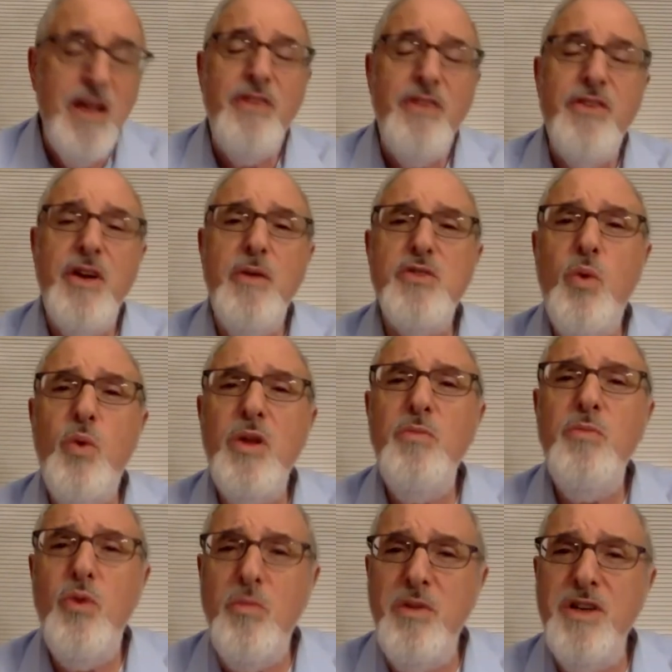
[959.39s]
So here was one
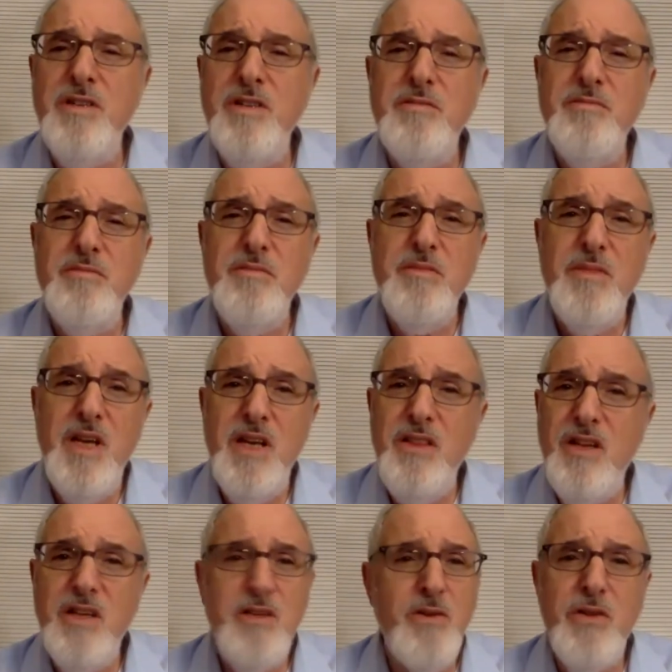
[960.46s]
woman in
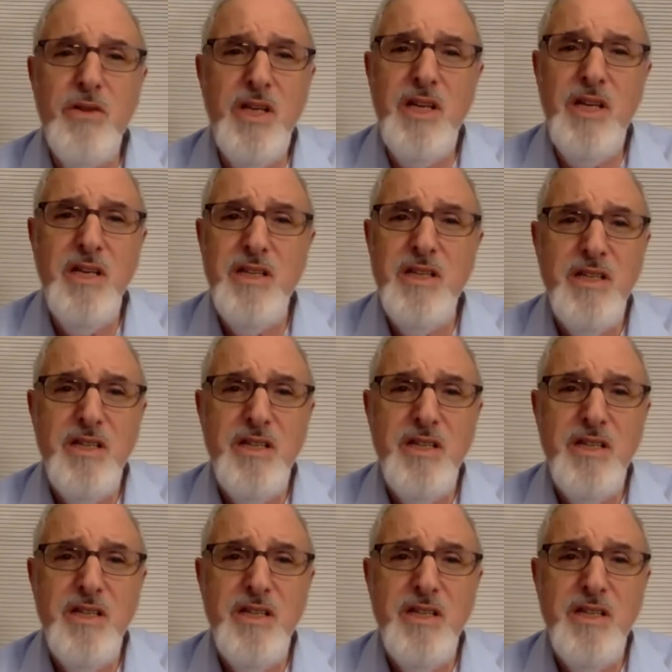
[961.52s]
the early